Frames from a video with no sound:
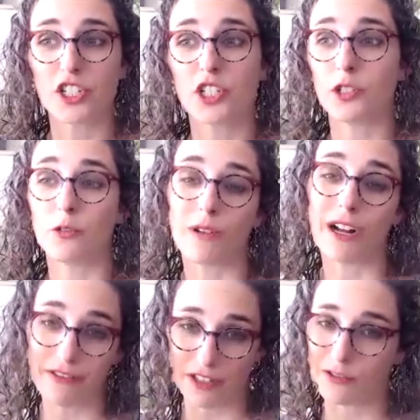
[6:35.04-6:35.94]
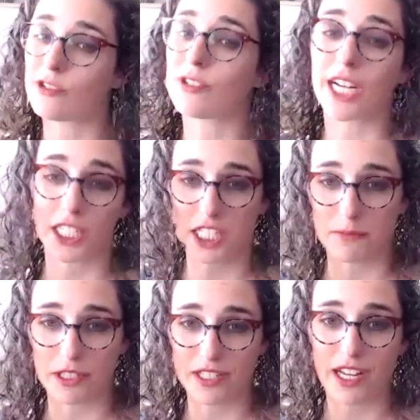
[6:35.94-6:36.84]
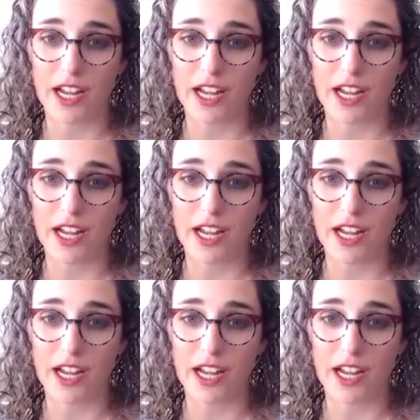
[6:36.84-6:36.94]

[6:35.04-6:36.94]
to revenue, to customers?